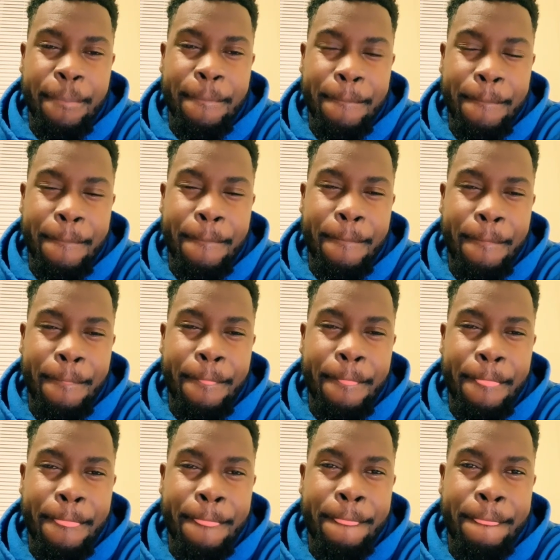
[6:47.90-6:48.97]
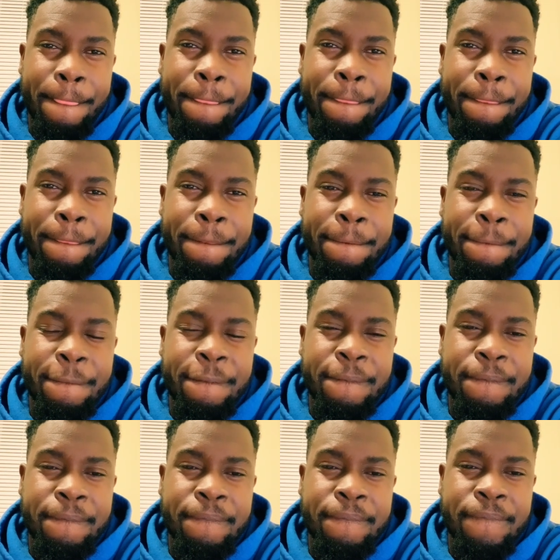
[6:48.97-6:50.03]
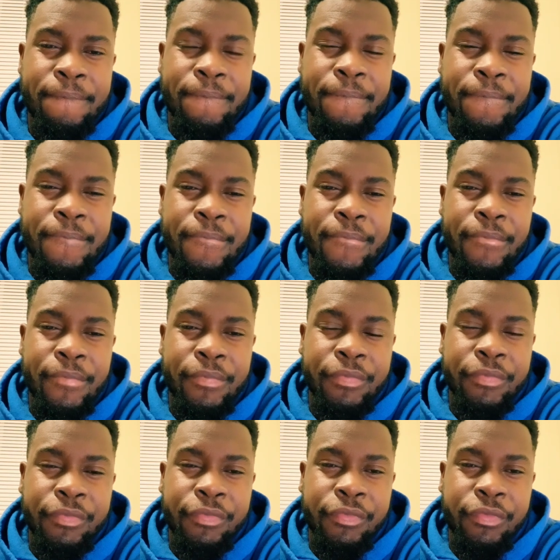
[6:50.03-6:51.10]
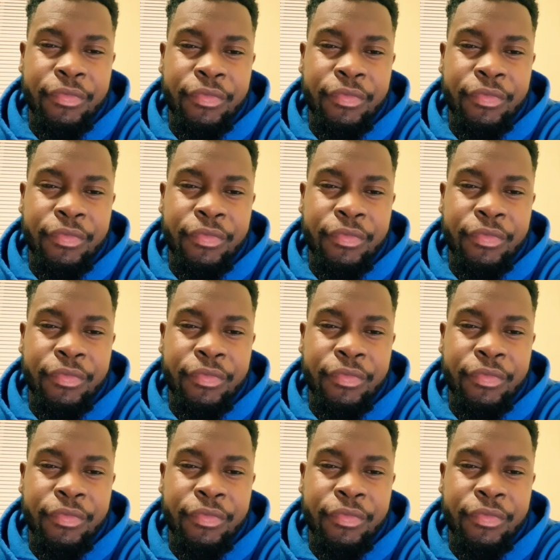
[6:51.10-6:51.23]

[no speech]